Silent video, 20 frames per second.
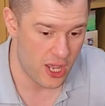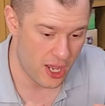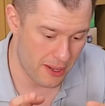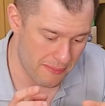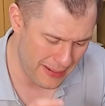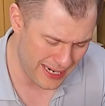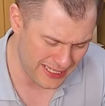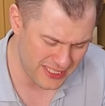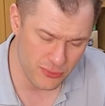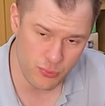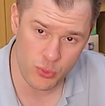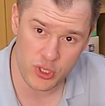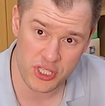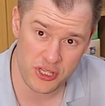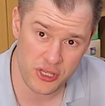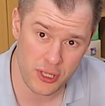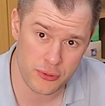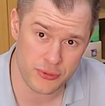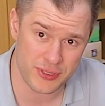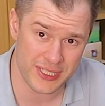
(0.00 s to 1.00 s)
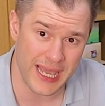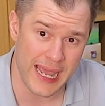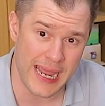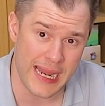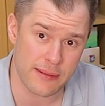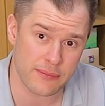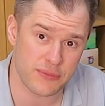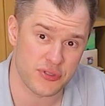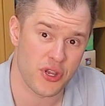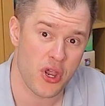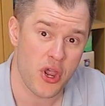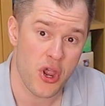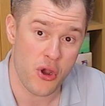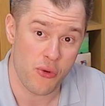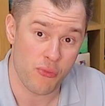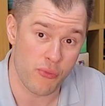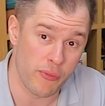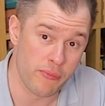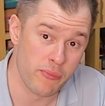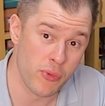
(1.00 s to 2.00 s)
Imagine one of those games,
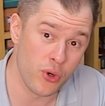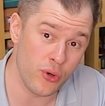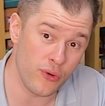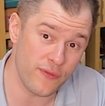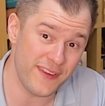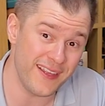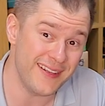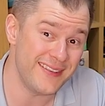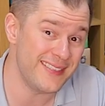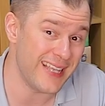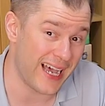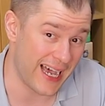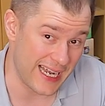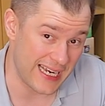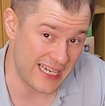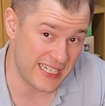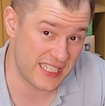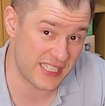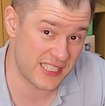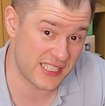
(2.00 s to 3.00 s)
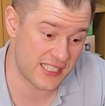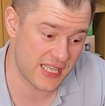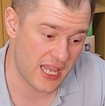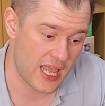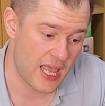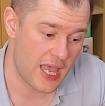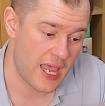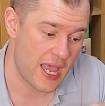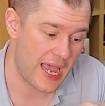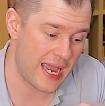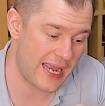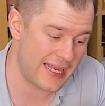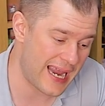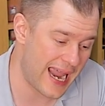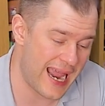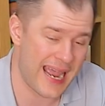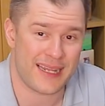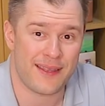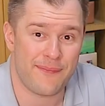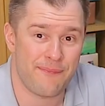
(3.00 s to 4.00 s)
remove the dice, and
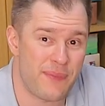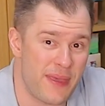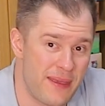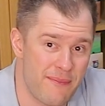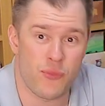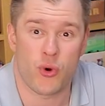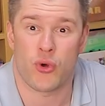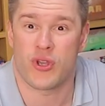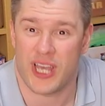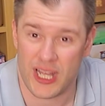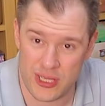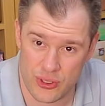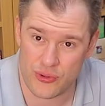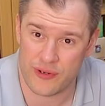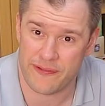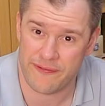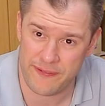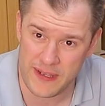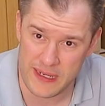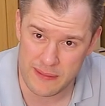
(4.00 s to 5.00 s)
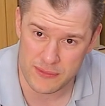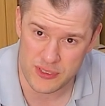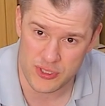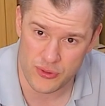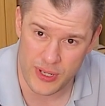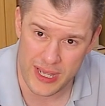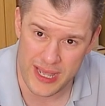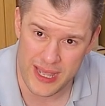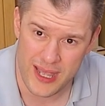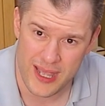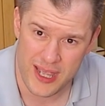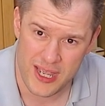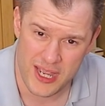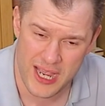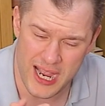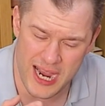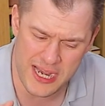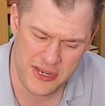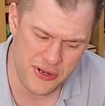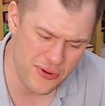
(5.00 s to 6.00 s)
add a bit more color and theme to it.
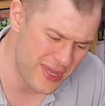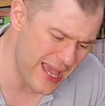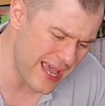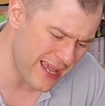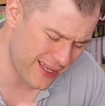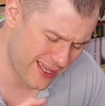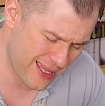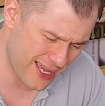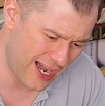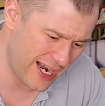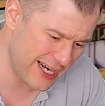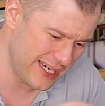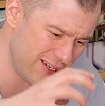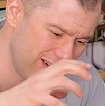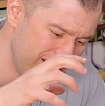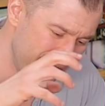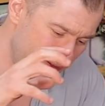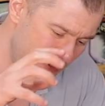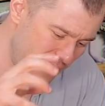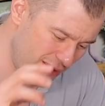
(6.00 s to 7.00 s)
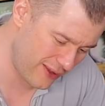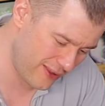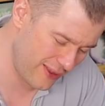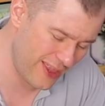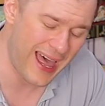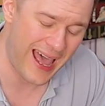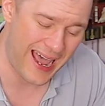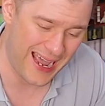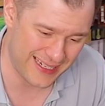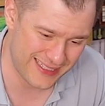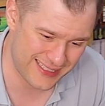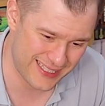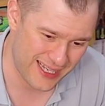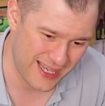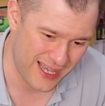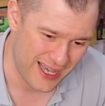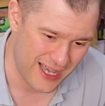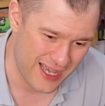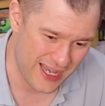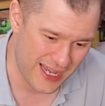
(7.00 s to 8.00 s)
And you get kind of that.
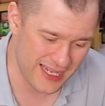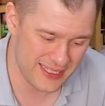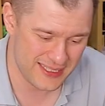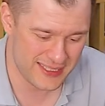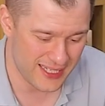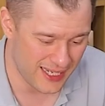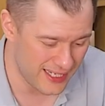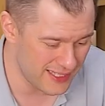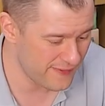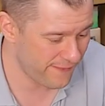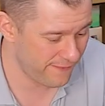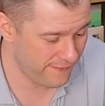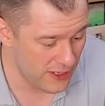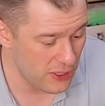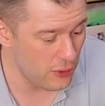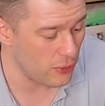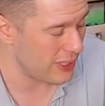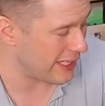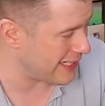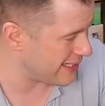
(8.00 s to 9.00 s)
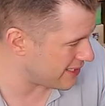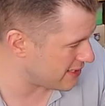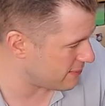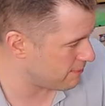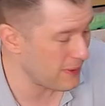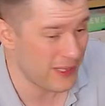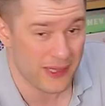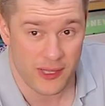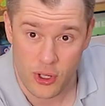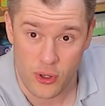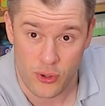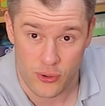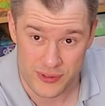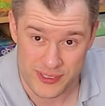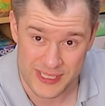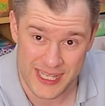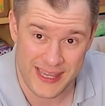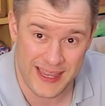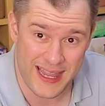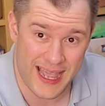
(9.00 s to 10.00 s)
It does feel like this
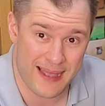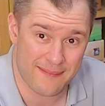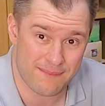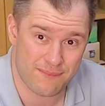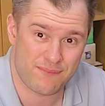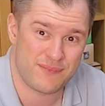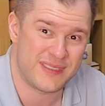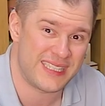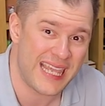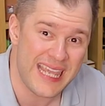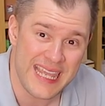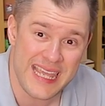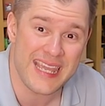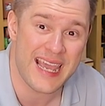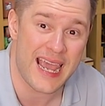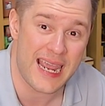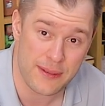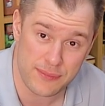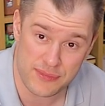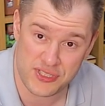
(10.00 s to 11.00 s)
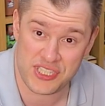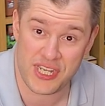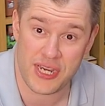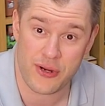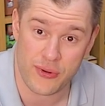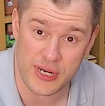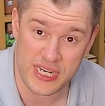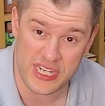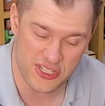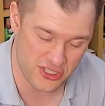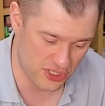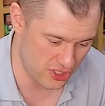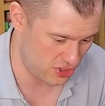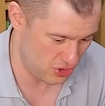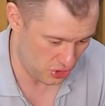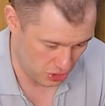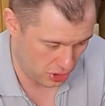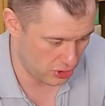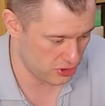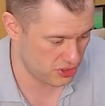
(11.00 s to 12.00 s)
belongs in that tea game series, just
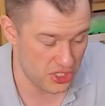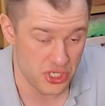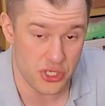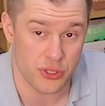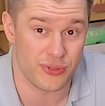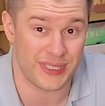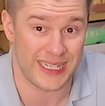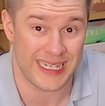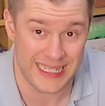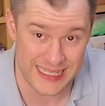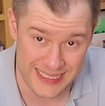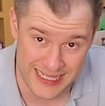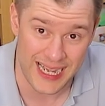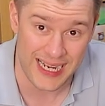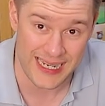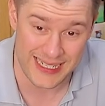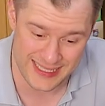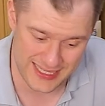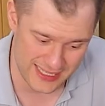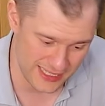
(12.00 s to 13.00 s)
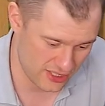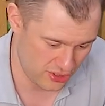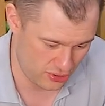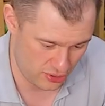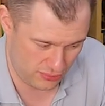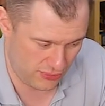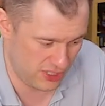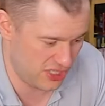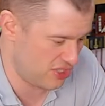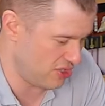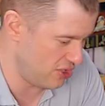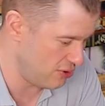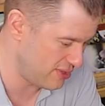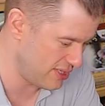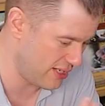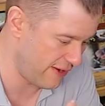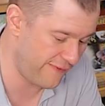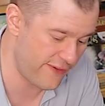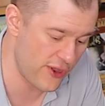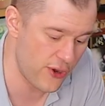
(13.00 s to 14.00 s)
not using dice. It's
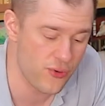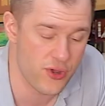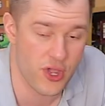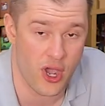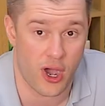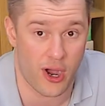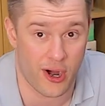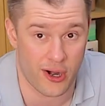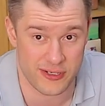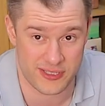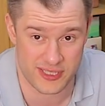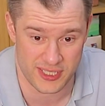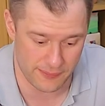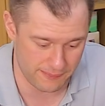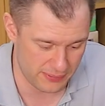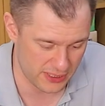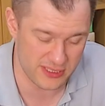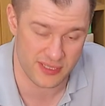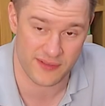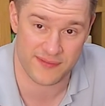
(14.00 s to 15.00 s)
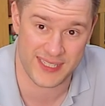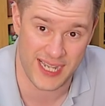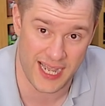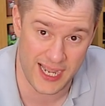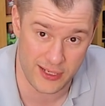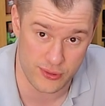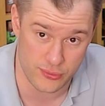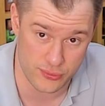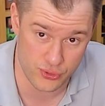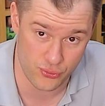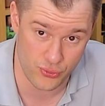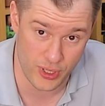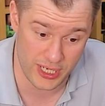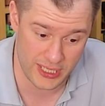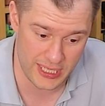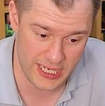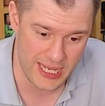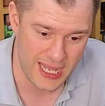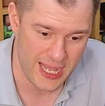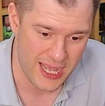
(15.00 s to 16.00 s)
using a few cards and a bunch of tiles,
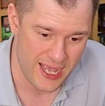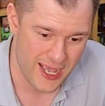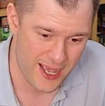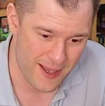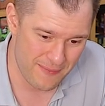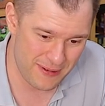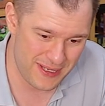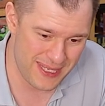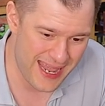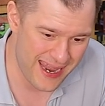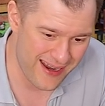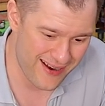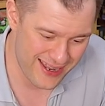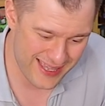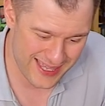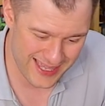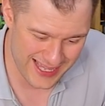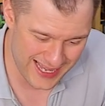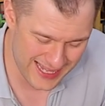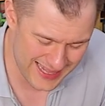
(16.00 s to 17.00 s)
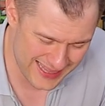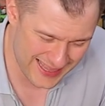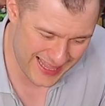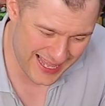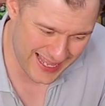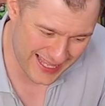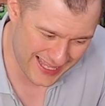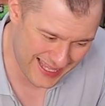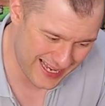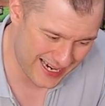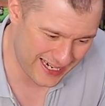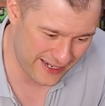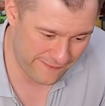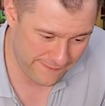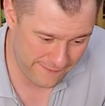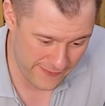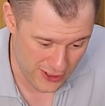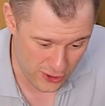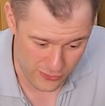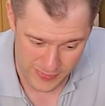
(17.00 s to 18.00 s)
really. But yeah, I got that kind of
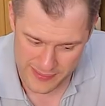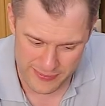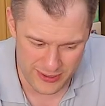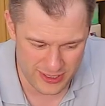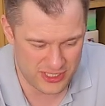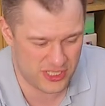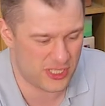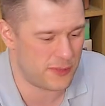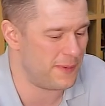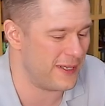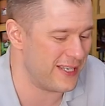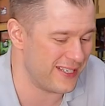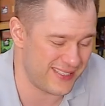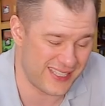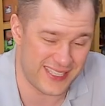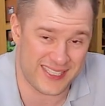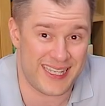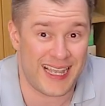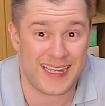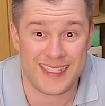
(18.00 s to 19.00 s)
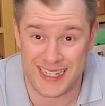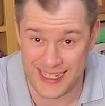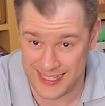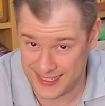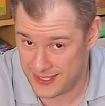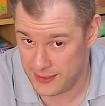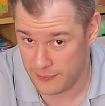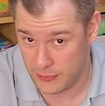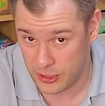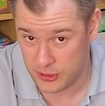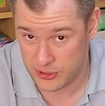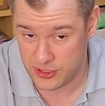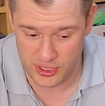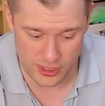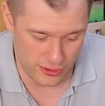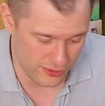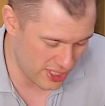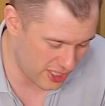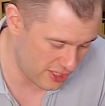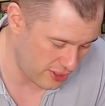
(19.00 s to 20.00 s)
feel. Maybe it's just because the setting's similar to
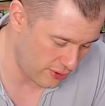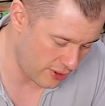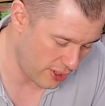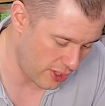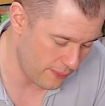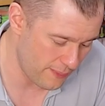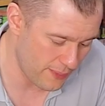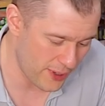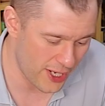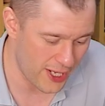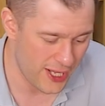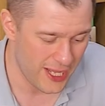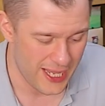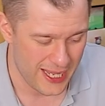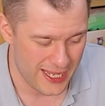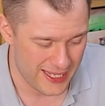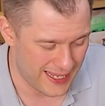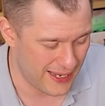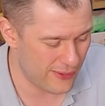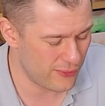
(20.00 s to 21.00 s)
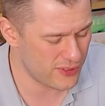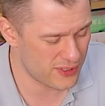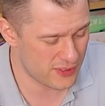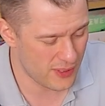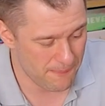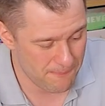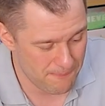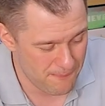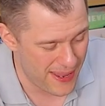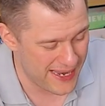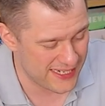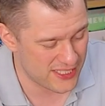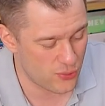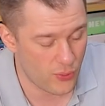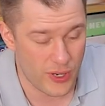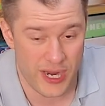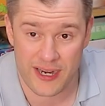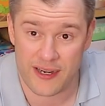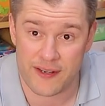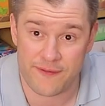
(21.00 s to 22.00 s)
those, I don't know, but that was the best
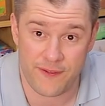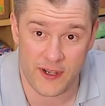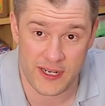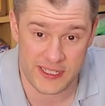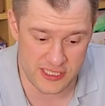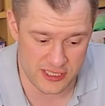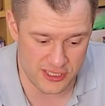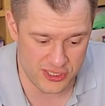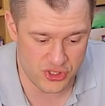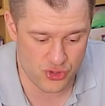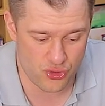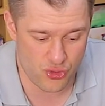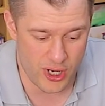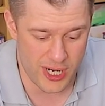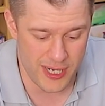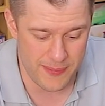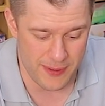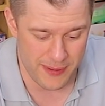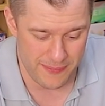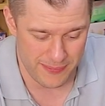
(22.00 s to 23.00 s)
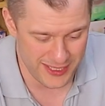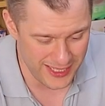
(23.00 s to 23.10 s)
way I could find to describe it.